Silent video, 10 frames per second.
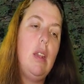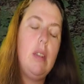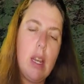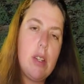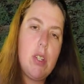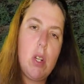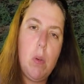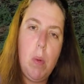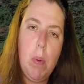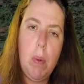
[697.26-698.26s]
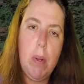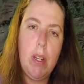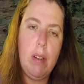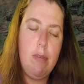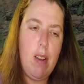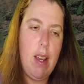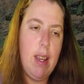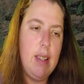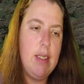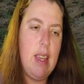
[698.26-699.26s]
Not sure what we were going to
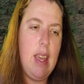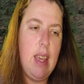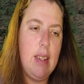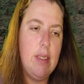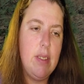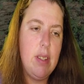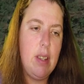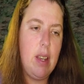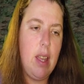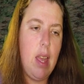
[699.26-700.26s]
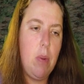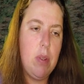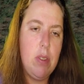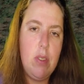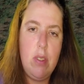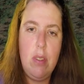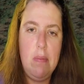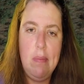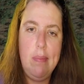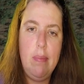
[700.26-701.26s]
find, and it was
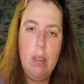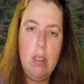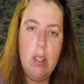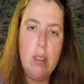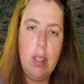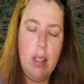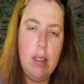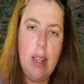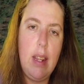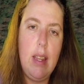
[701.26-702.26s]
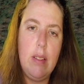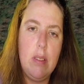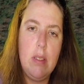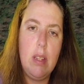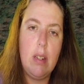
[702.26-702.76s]
just like a dead end.